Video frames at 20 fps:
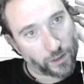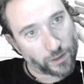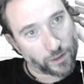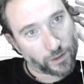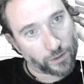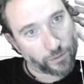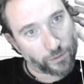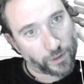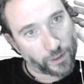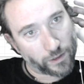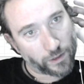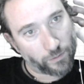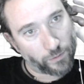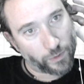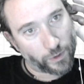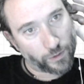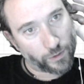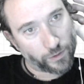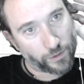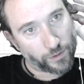Create
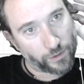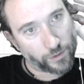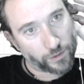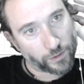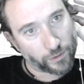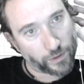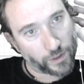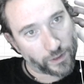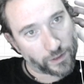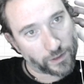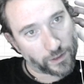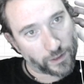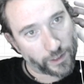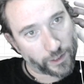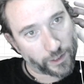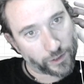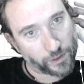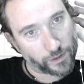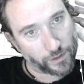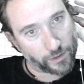components, create
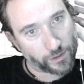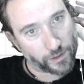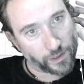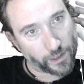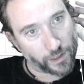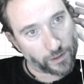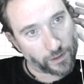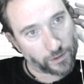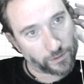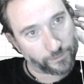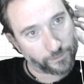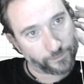selection set.